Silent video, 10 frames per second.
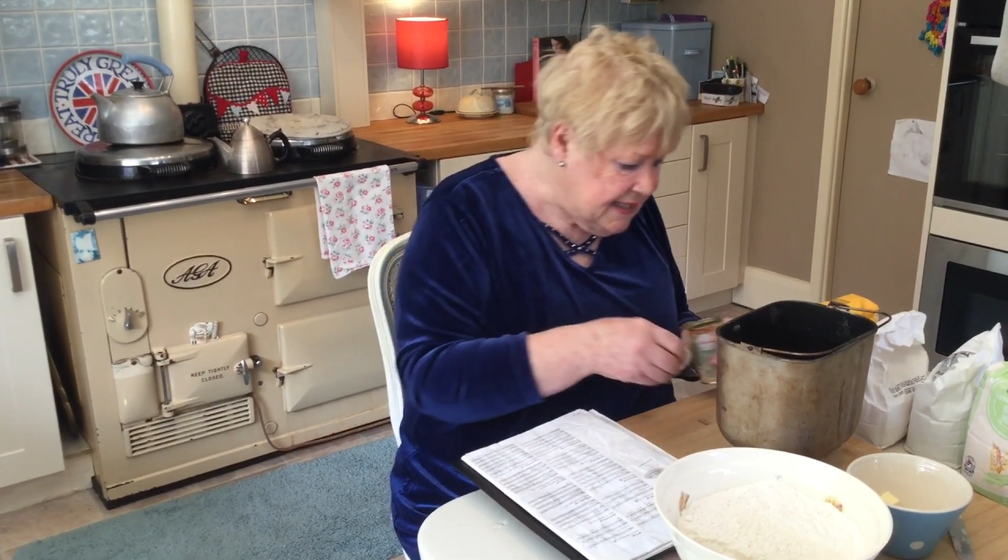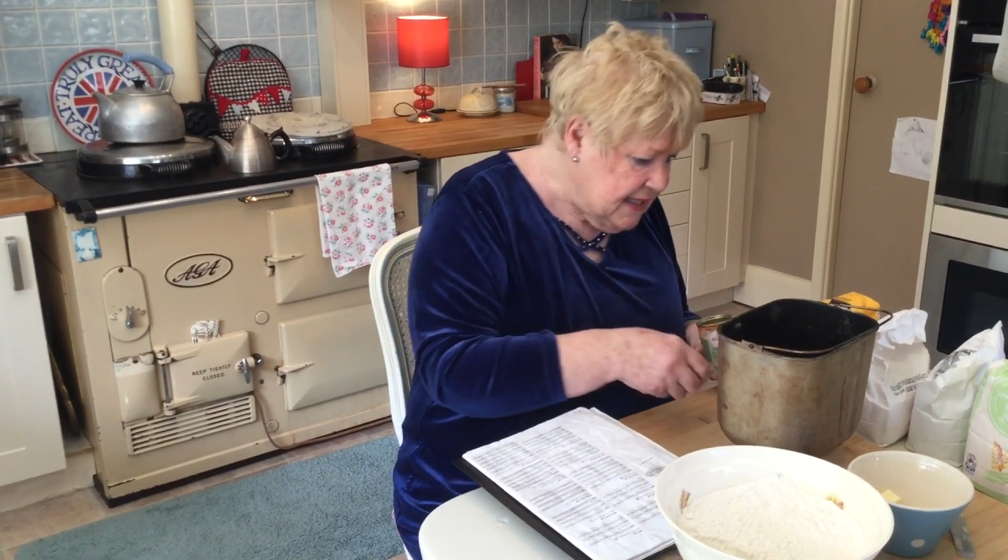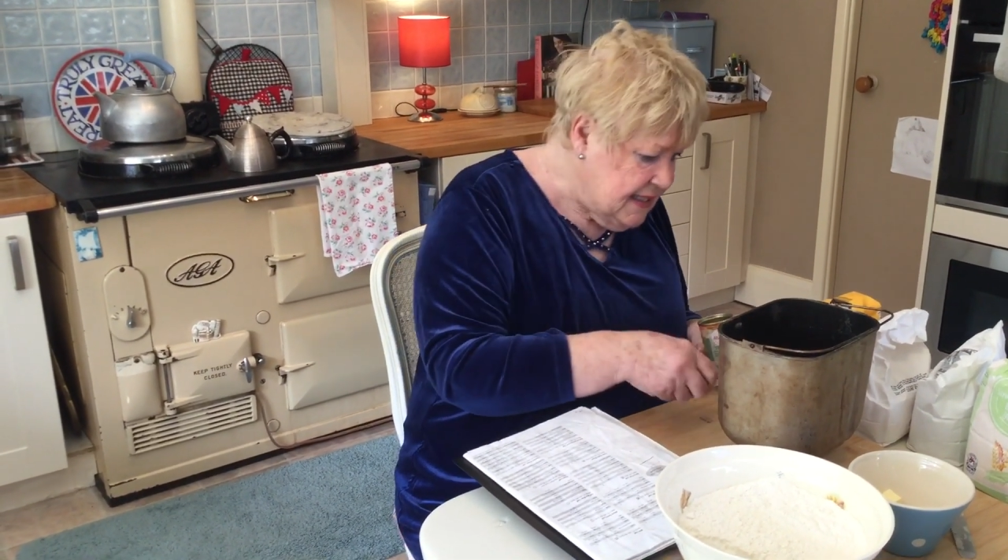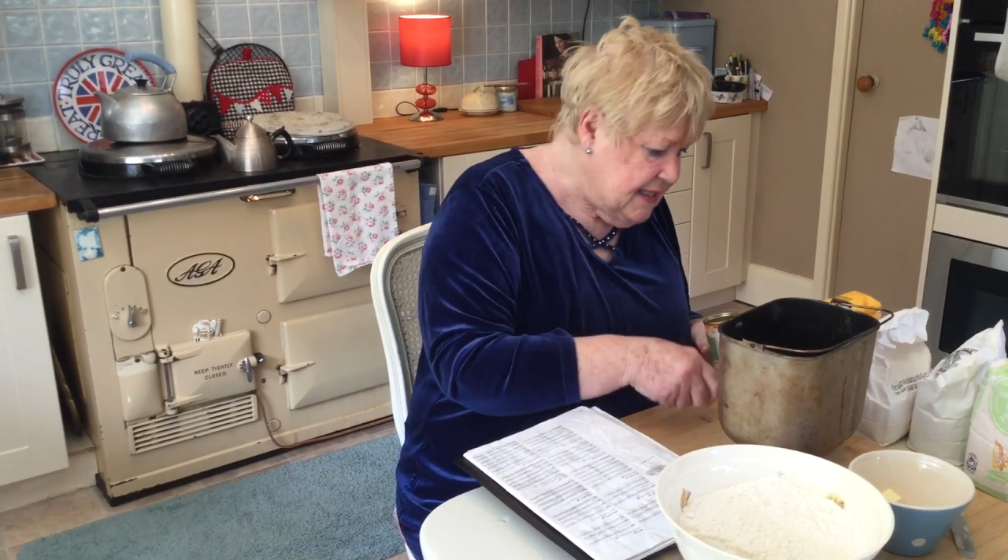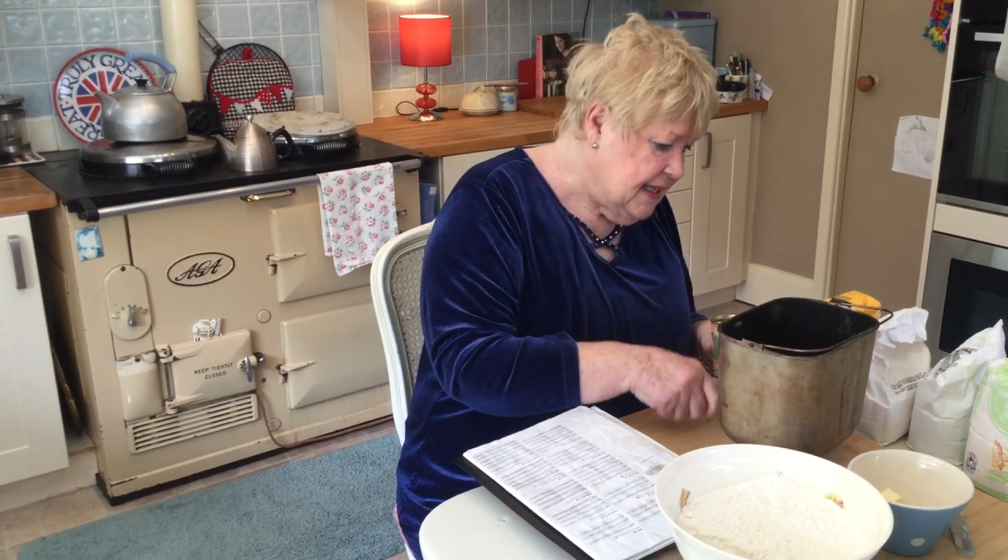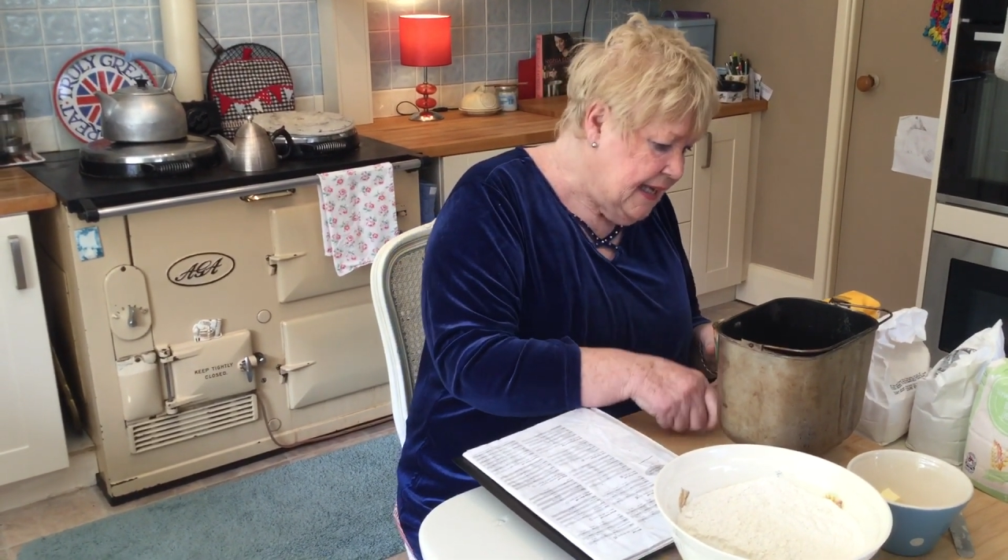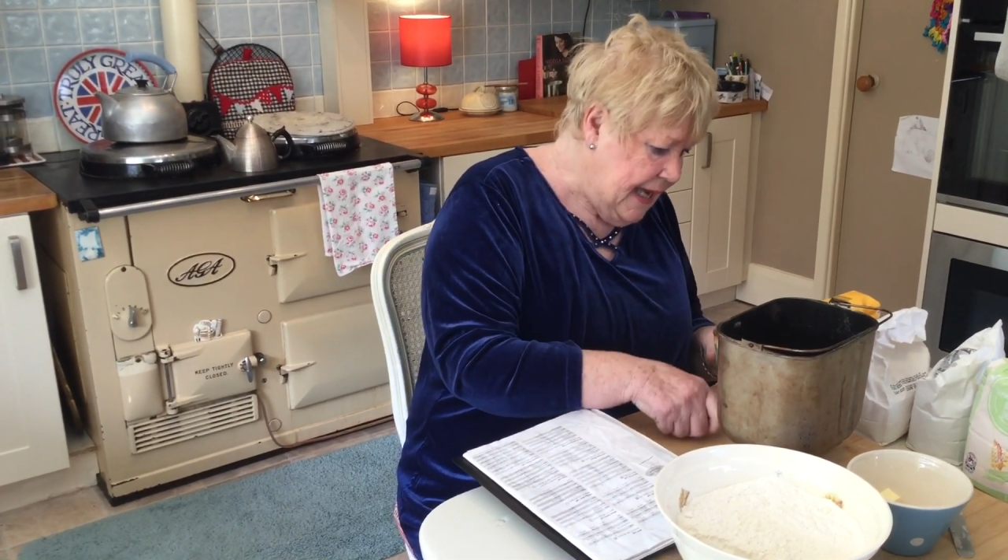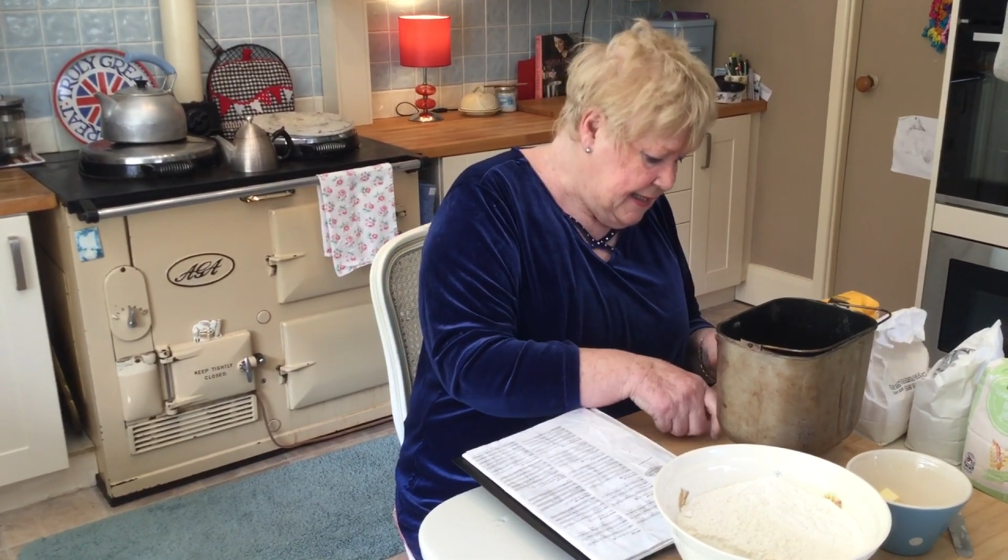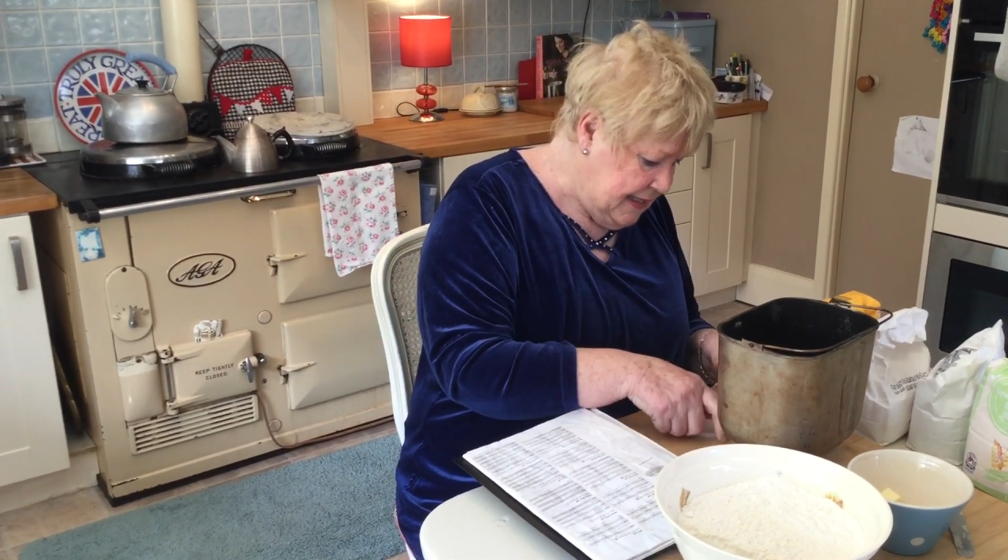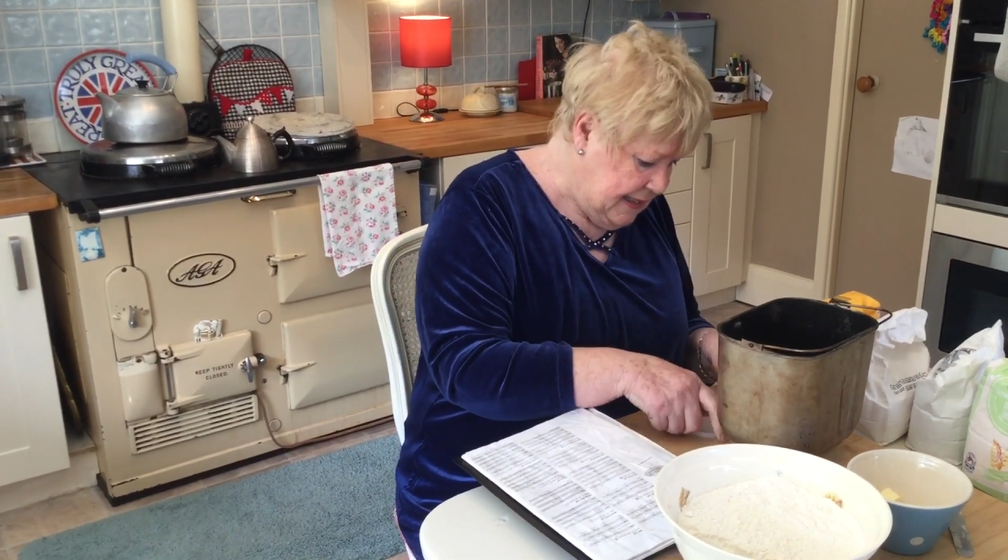it,
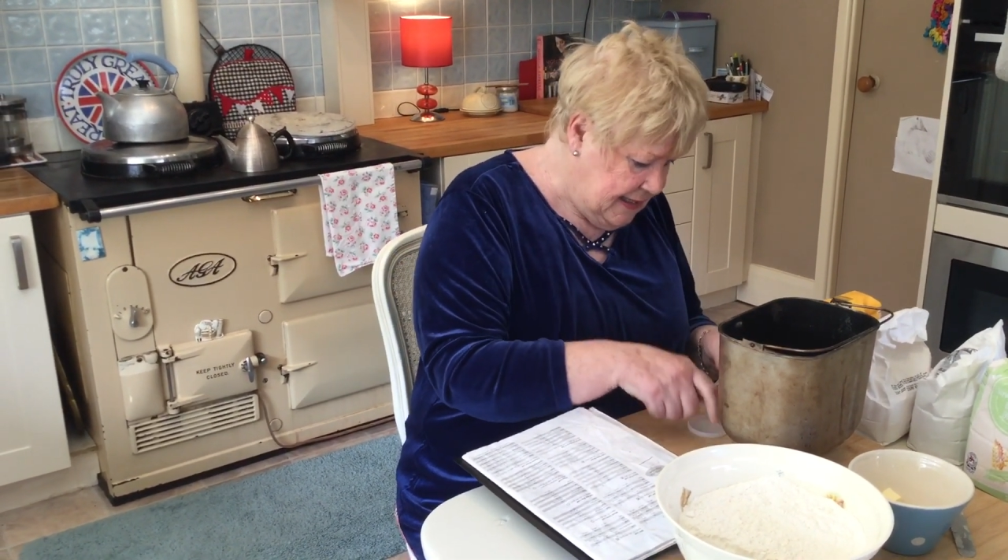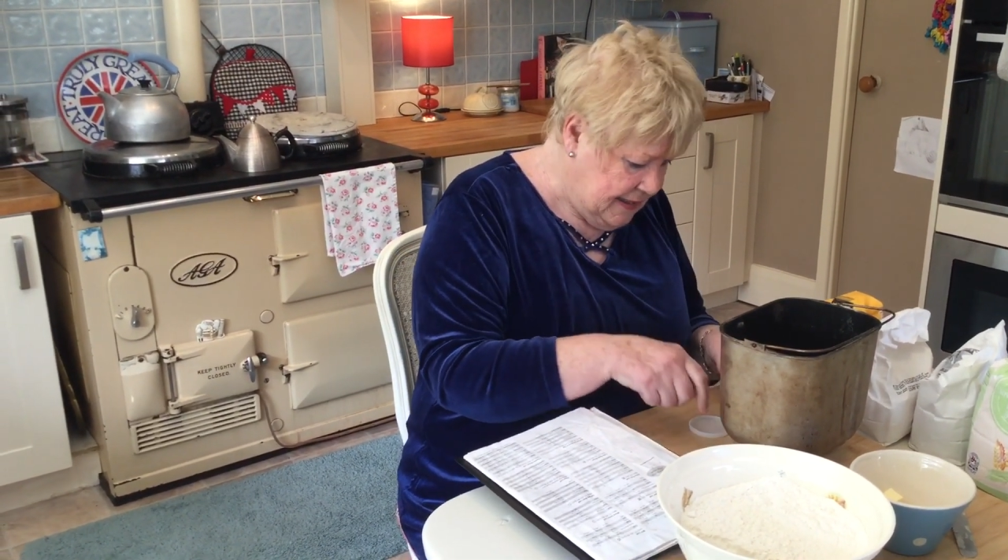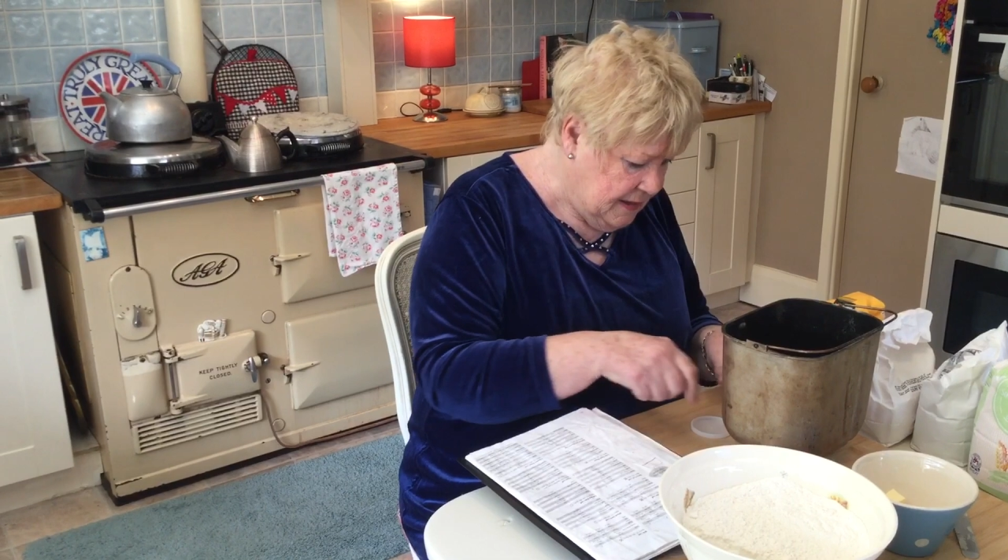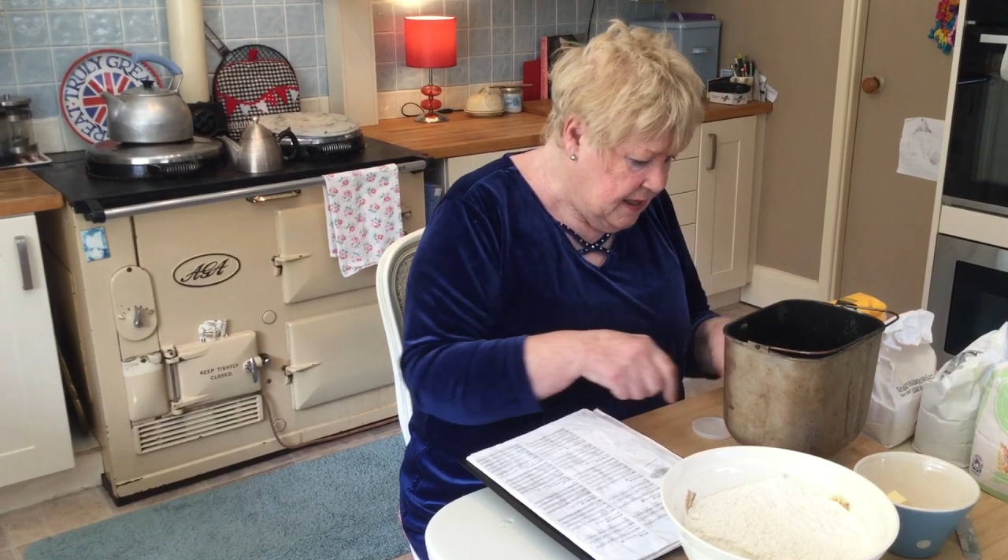get it.